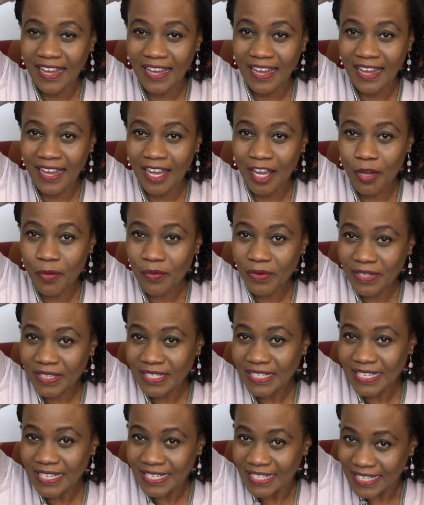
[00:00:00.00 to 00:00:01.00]
I would
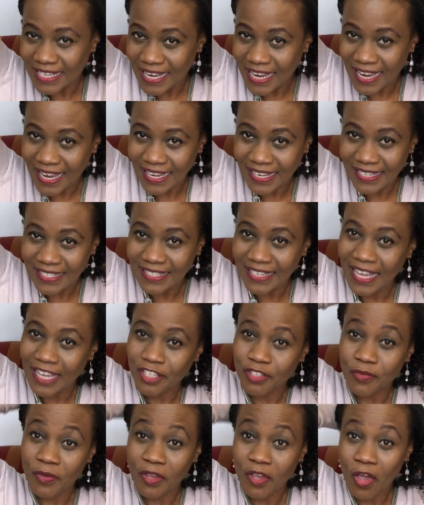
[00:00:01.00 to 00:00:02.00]
really like
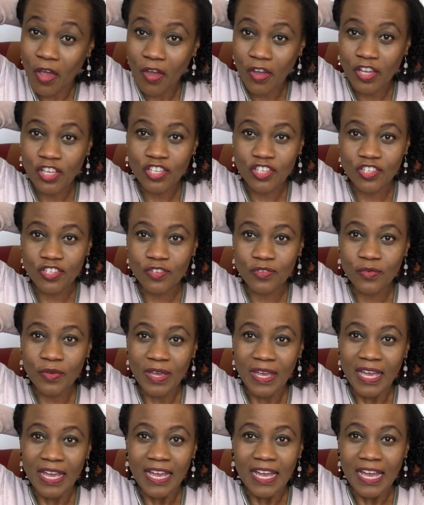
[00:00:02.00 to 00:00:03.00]
to encourage you
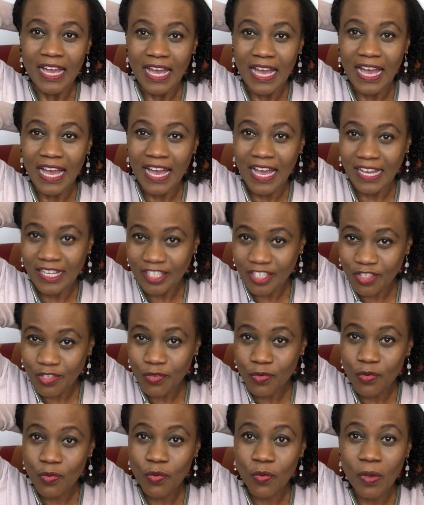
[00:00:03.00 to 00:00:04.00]

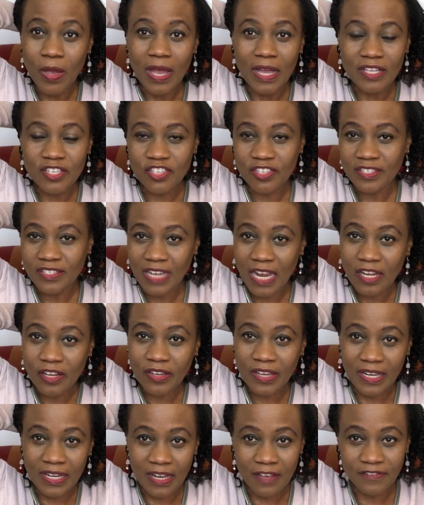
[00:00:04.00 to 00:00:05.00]
to just start
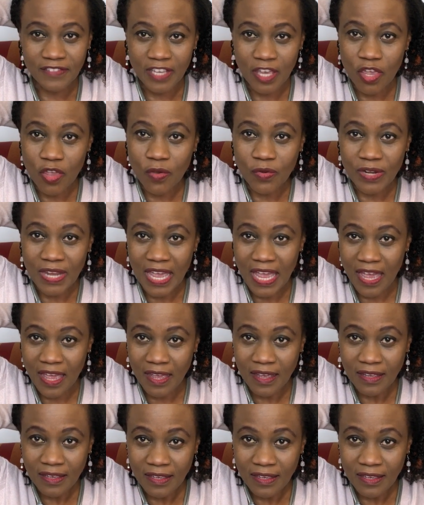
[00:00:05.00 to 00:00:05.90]
looking after your own hair,